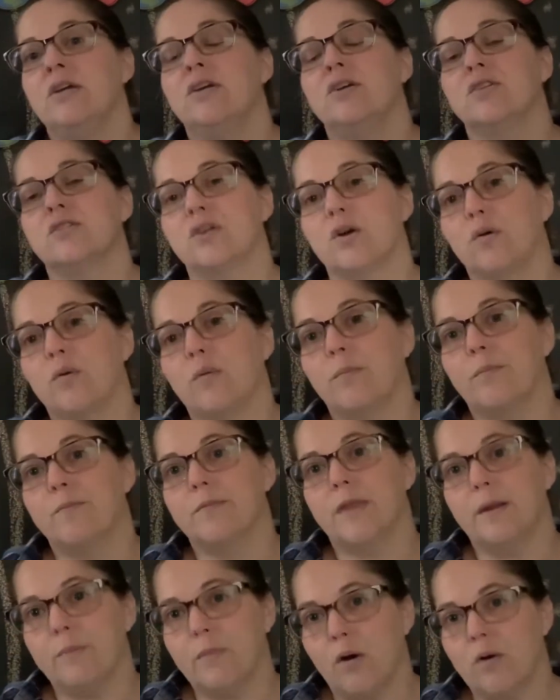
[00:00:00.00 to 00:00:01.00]
So
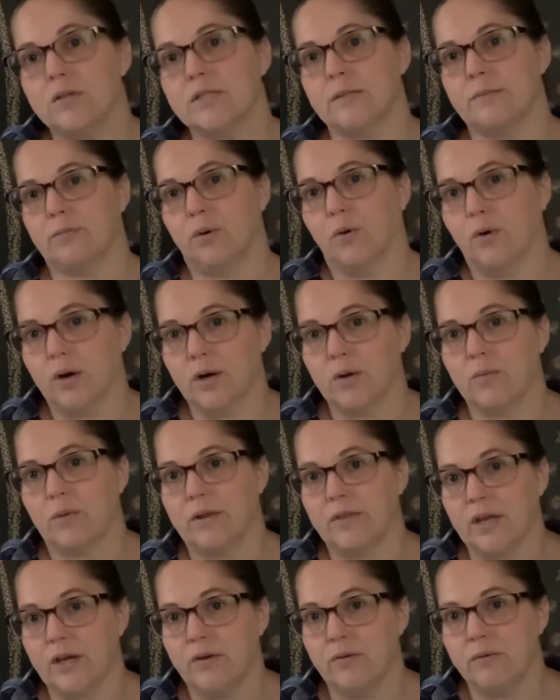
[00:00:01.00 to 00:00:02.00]
the most important one
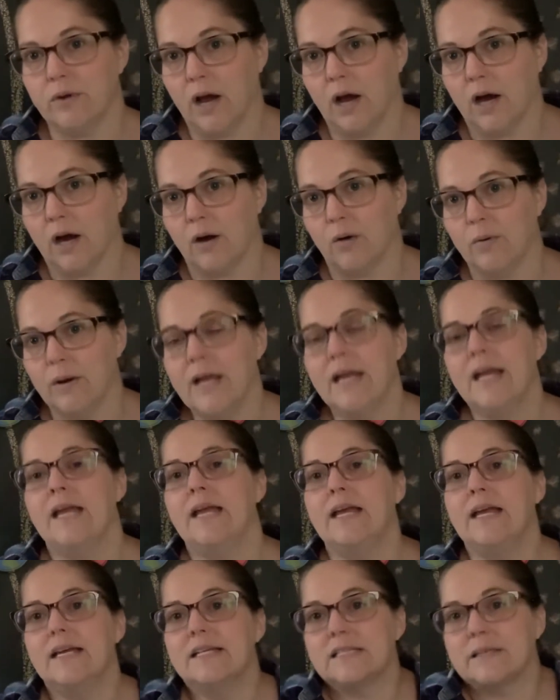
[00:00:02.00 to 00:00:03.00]
that you know
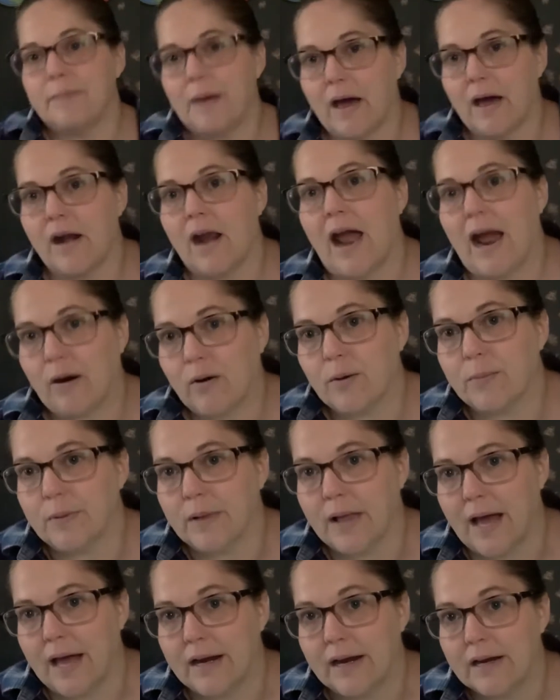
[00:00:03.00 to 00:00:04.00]
is about our
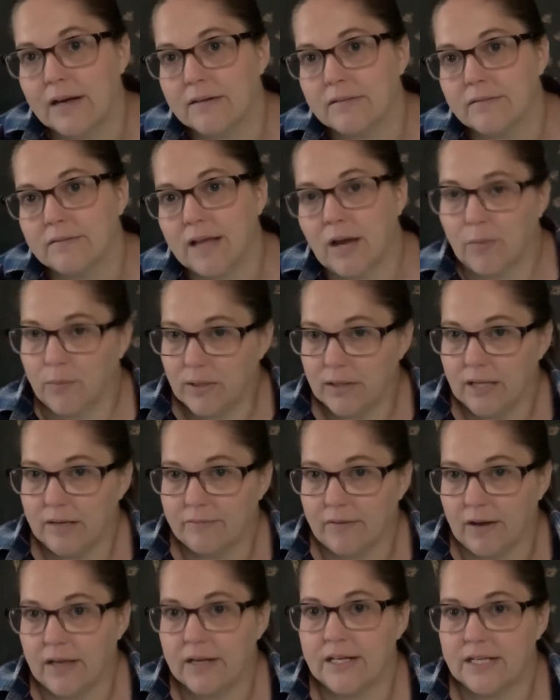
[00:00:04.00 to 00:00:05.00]
planet that we live
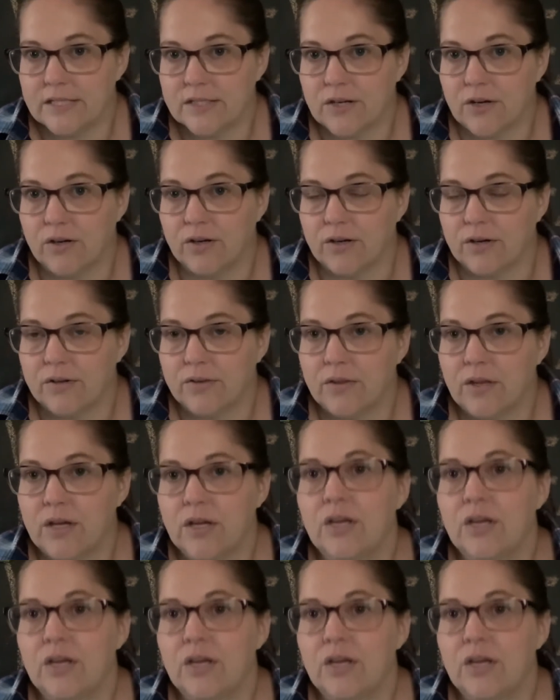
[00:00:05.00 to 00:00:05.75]
on is Earth.